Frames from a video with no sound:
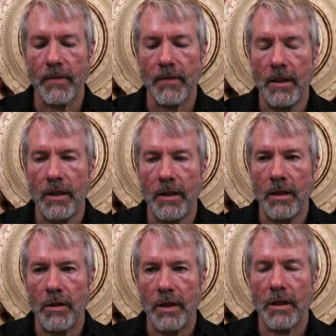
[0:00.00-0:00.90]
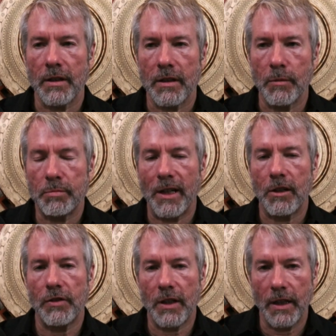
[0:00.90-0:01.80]
right, that the most
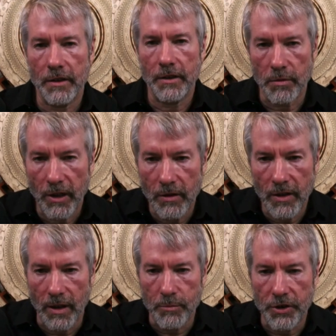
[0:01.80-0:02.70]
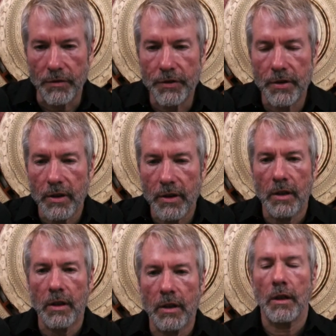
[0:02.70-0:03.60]
powerful ideas are paradigm shifts.
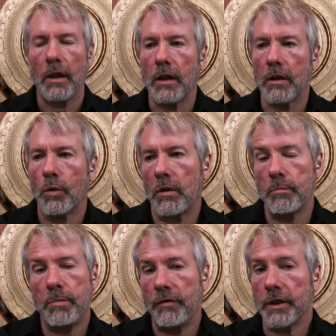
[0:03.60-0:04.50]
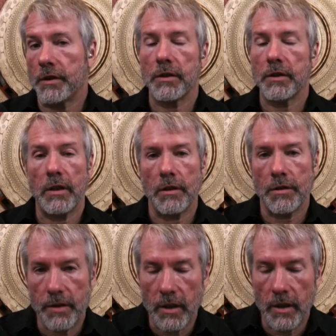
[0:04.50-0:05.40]
Warren Buffett doesn't
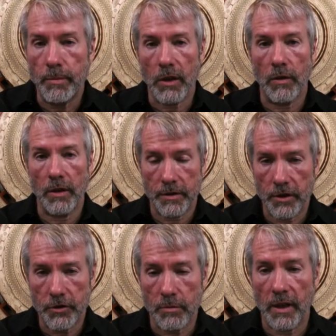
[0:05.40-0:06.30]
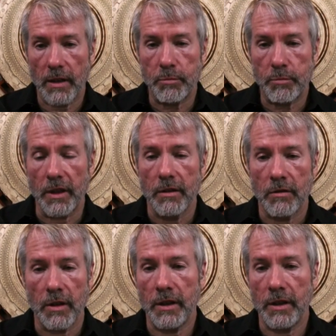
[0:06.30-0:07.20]
understand that Bitcoin is digital property,
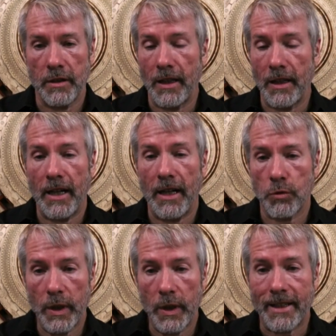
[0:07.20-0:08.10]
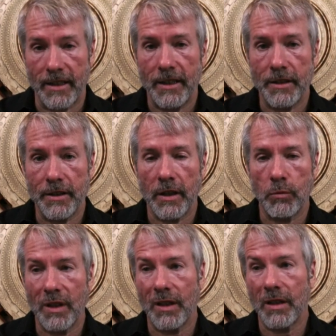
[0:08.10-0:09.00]
right? The last week he said,
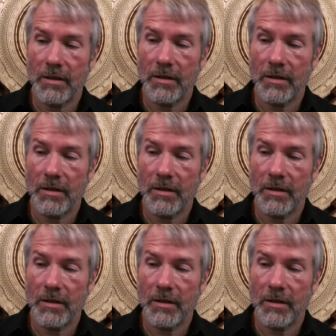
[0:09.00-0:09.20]
well,